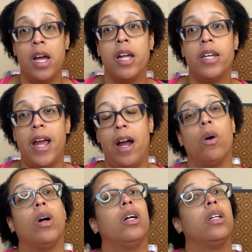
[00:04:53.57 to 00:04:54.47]
Now,
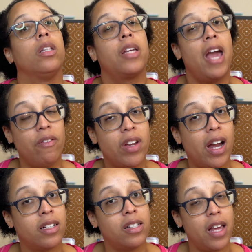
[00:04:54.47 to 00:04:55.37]

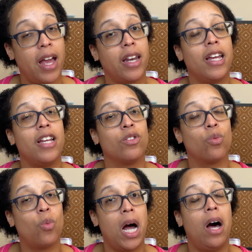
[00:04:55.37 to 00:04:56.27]
caveat to that is,
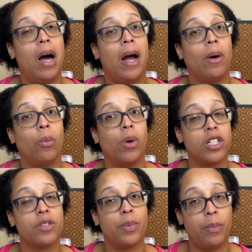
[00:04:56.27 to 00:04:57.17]
while I
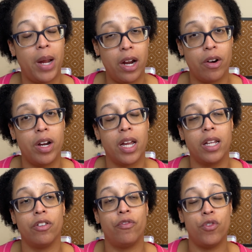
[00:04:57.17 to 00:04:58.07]
was preparing in
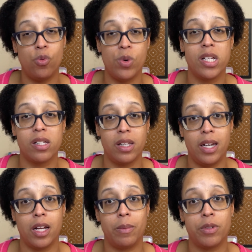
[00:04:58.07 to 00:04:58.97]
the few weeks
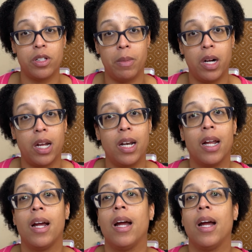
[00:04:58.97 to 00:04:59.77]
leading up to the market,